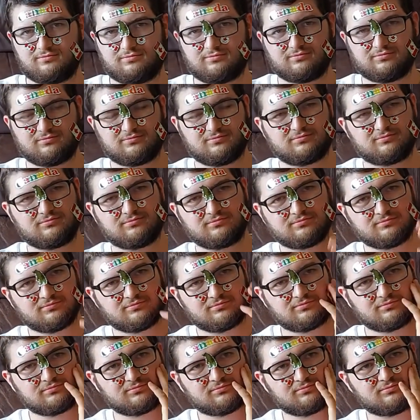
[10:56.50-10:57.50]

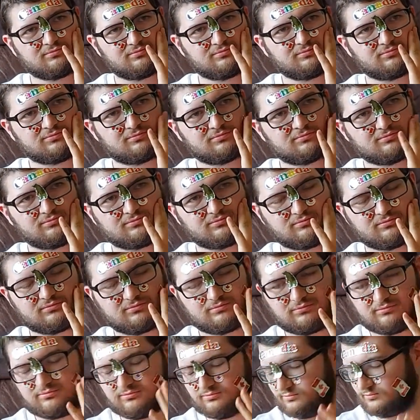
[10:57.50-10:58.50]

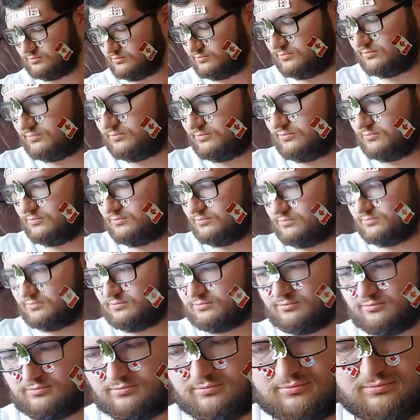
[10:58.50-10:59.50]

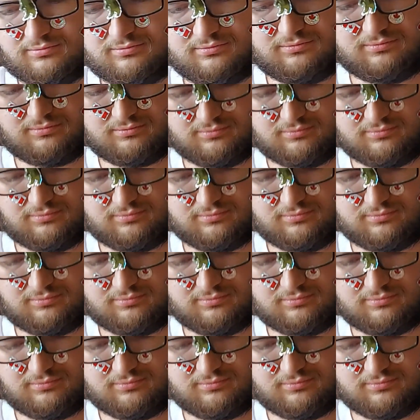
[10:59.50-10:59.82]
Nothing is said.